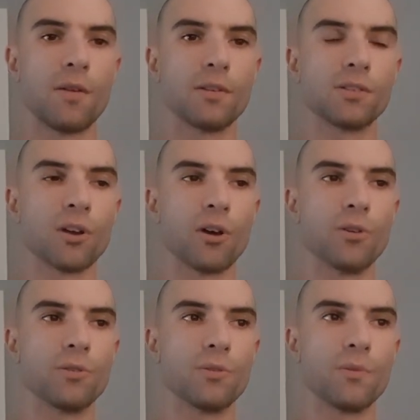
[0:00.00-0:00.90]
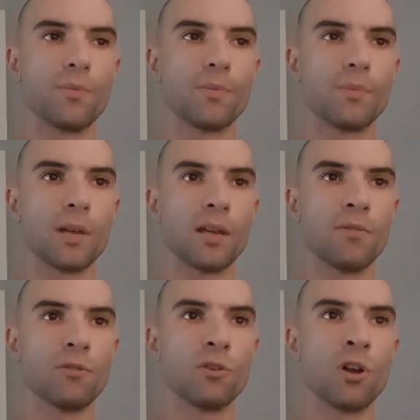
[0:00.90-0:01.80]
So,
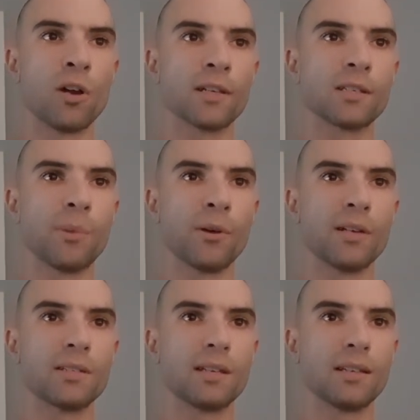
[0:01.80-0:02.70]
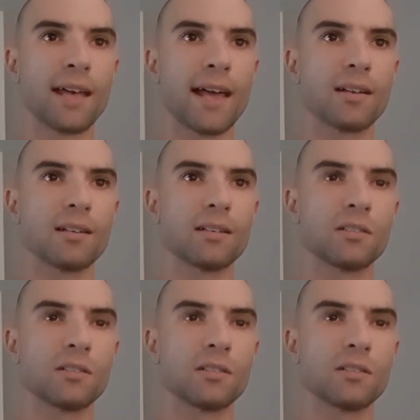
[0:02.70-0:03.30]
if you're not experiencing that